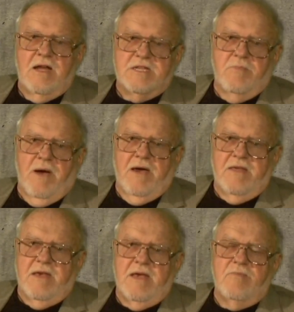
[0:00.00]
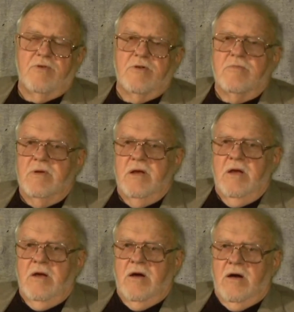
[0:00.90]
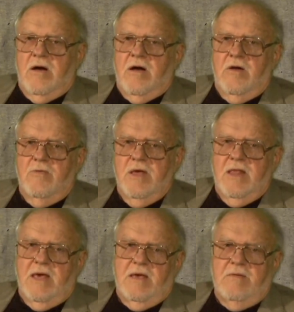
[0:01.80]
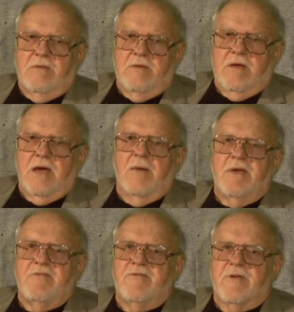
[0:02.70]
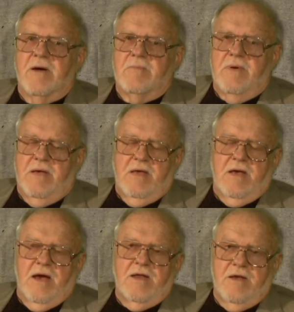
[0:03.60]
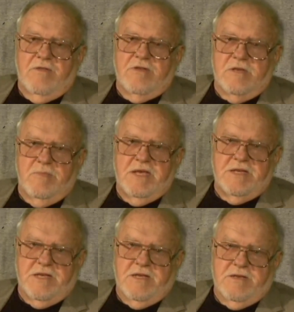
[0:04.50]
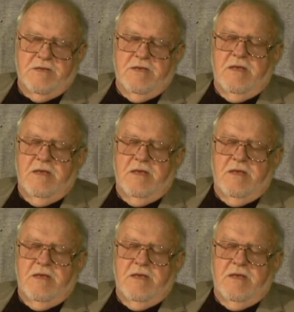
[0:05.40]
launched by the Hebrew are really coming from another species.